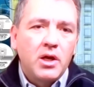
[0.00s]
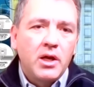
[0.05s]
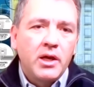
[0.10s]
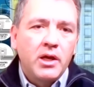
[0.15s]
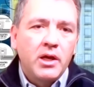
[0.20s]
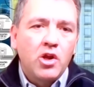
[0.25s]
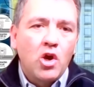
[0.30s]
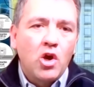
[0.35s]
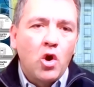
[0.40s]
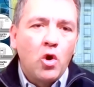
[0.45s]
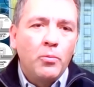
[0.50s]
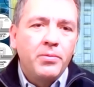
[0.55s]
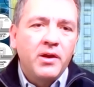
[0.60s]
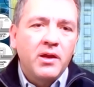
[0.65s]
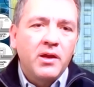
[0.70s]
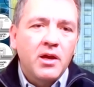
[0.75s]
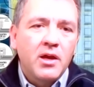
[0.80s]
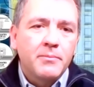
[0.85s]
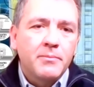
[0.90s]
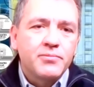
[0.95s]
and
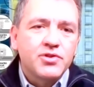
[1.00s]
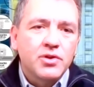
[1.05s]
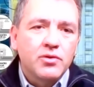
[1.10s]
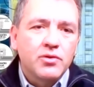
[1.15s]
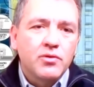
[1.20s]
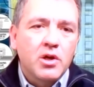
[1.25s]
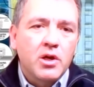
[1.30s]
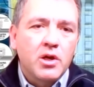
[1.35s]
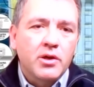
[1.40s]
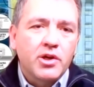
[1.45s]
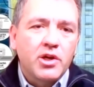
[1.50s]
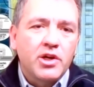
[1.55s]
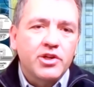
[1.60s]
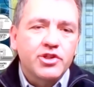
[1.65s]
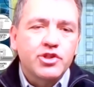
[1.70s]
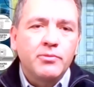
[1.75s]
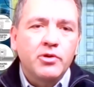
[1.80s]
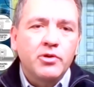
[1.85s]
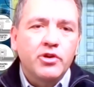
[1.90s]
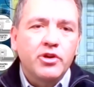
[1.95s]
opening up so a
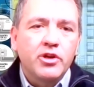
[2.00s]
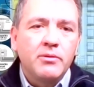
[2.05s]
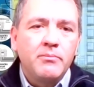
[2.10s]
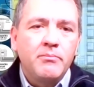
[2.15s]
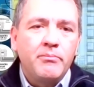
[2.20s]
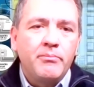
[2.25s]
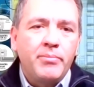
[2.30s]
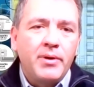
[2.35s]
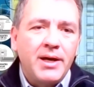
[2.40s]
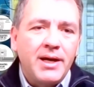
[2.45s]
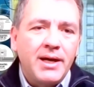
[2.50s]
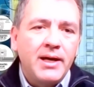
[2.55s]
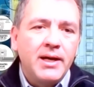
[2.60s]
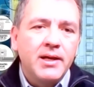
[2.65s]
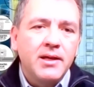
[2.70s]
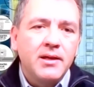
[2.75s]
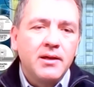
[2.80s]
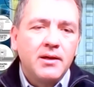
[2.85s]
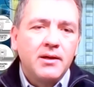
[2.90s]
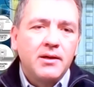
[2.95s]
customer can
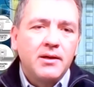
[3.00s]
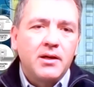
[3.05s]
buy